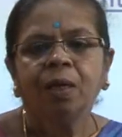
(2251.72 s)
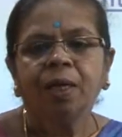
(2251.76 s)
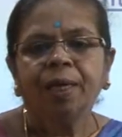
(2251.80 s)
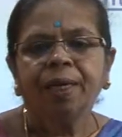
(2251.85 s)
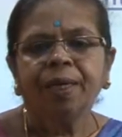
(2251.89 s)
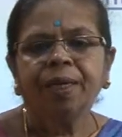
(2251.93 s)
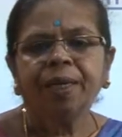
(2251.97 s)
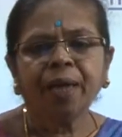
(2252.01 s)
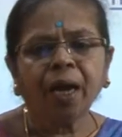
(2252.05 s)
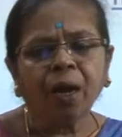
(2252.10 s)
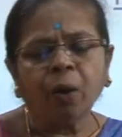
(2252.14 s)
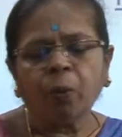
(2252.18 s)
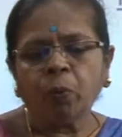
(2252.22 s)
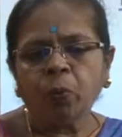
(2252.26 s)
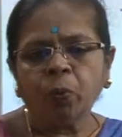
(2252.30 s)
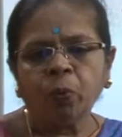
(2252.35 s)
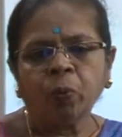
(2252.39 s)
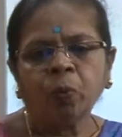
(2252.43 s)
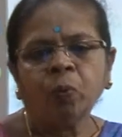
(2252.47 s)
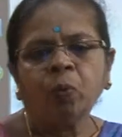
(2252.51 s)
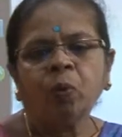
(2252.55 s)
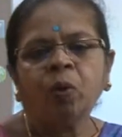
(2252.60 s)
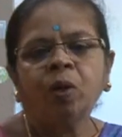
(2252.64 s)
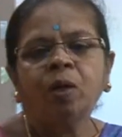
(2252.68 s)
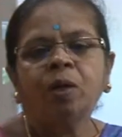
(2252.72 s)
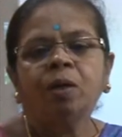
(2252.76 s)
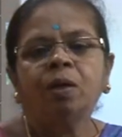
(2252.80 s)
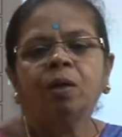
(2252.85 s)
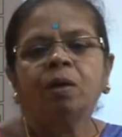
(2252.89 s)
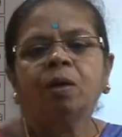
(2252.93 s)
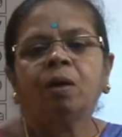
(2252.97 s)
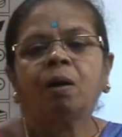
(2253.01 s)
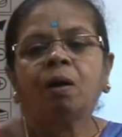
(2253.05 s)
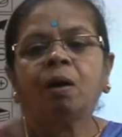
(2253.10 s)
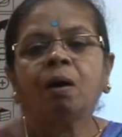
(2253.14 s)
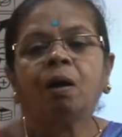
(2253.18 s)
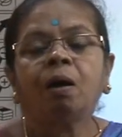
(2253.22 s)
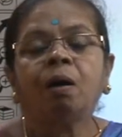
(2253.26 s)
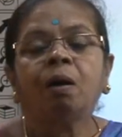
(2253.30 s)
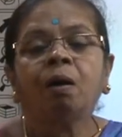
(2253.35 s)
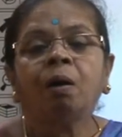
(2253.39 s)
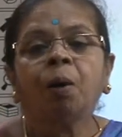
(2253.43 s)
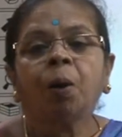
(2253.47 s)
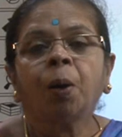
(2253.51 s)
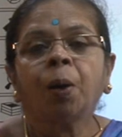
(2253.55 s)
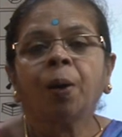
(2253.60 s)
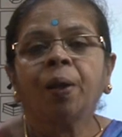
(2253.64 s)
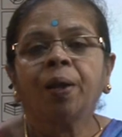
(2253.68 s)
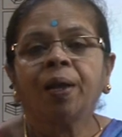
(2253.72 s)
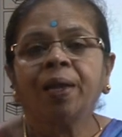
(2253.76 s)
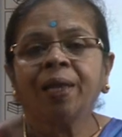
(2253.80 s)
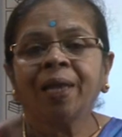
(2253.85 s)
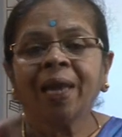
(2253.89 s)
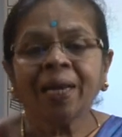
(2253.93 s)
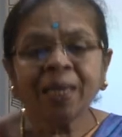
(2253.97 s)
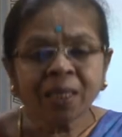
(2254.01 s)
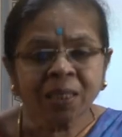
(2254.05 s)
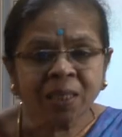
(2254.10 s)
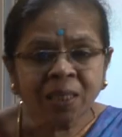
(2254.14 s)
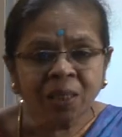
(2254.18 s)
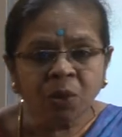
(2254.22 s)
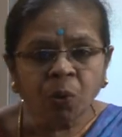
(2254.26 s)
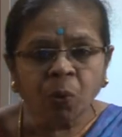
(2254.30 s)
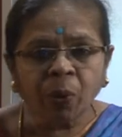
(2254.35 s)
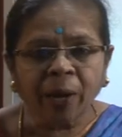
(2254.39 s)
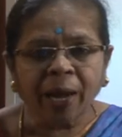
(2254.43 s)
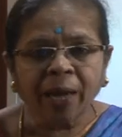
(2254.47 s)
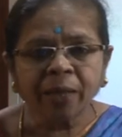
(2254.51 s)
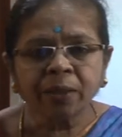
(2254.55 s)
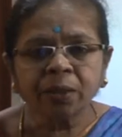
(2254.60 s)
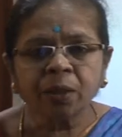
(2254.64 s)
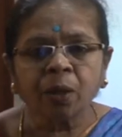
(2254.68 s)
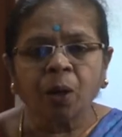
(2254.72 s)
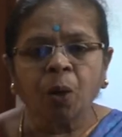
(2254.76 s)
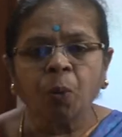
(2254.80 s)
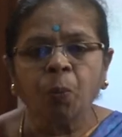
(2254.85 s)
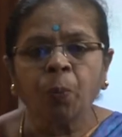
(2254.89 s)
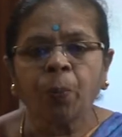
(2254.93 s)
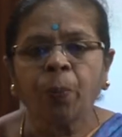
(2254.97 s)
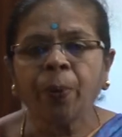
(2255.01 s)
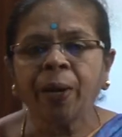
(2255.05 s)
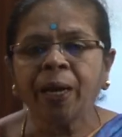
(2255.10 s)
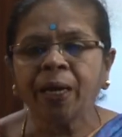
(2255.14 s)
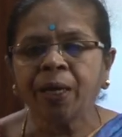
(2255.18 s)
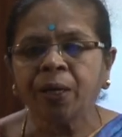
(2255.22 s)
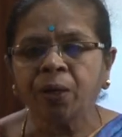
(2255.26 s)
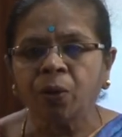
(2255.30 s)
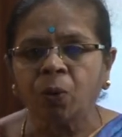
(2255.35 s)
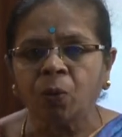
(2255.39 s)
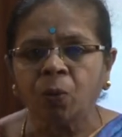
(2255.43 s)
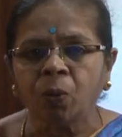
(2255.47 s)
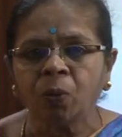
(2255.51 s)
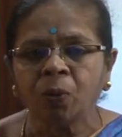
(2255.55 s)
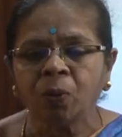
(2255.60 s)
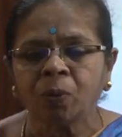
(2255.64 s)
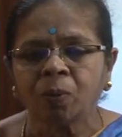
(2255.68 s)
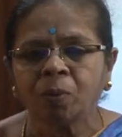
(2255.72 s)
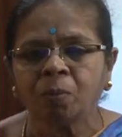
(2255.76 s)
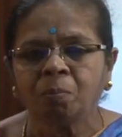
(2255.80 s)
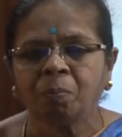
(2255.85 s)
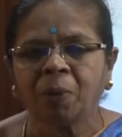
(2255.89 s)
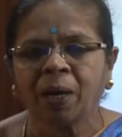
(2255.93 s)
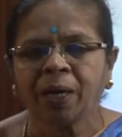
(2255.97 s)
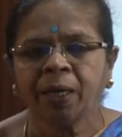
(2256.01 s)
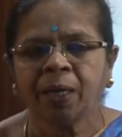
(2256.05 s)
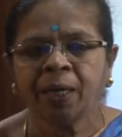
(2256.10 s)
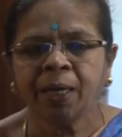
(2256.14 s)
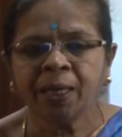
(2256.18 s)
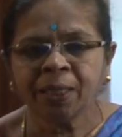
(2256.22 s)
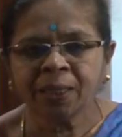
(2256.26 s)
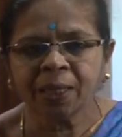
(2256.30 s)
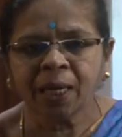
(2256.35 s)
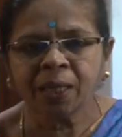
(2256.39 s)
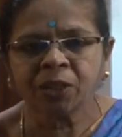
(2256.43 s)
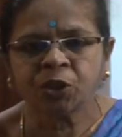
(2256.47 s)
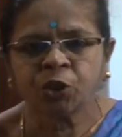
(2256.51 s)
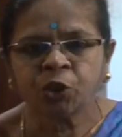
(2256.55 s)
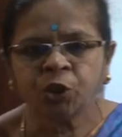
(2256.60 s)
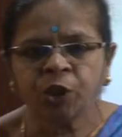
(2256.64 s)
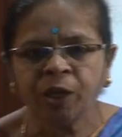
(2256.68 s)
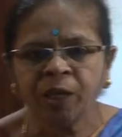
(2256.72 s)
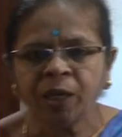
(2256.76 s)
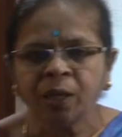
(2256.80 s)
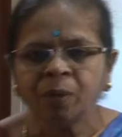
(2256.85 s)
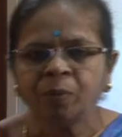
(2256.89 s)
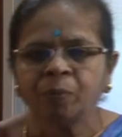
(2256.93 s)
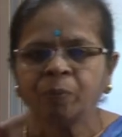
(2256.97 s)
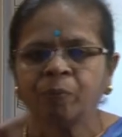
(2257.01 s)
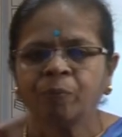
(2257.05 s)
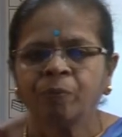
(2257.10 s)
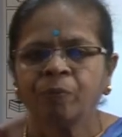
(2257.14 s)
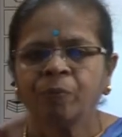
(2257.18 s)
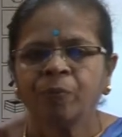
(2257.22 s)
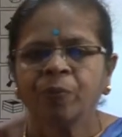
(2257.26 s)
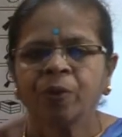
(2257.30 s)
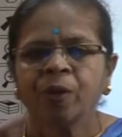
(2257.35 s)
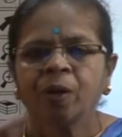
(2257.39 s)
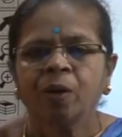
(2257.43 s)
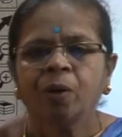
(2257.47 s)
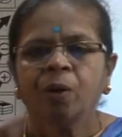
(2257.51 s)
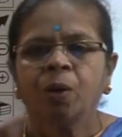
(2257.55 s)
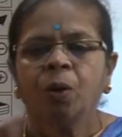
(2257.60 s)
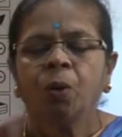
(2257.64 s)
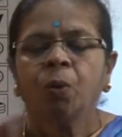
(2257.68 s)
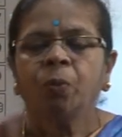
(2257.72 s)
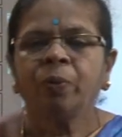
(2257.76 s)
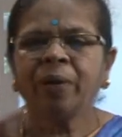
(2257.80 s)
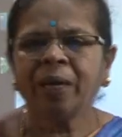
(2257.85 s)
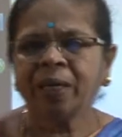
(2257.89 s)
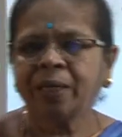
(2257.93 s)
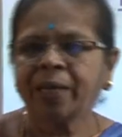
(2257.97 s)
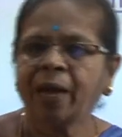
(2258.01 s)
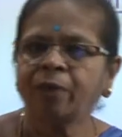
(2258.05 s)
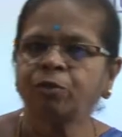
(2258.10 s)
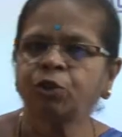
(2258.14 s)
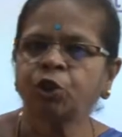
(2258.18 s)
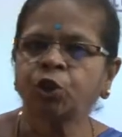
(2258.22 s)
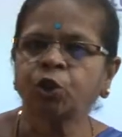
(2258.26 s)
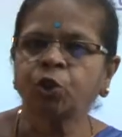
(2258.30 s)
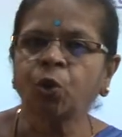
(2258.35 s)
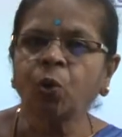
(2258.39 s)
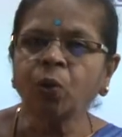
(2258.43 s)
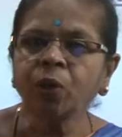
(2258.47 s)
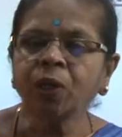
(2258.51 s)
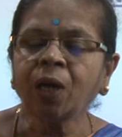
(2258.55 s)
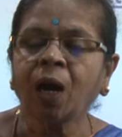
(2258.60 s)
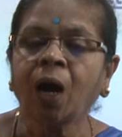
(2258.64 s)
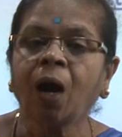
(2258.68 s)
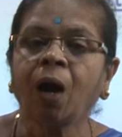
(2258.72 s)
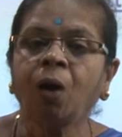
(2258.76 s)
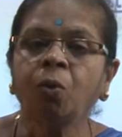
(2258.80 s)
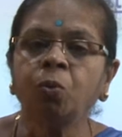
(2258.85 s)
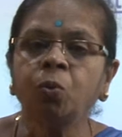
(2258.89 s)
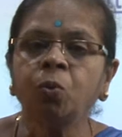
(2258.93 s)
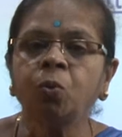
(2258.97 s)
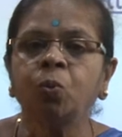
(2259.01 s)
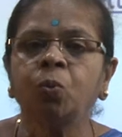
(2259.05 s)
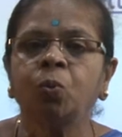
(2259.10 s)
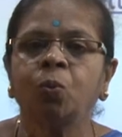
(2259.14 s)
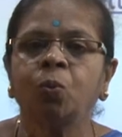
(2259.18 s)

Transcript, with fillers: Now, uh, let us look at a video by Hitachi where they have shown how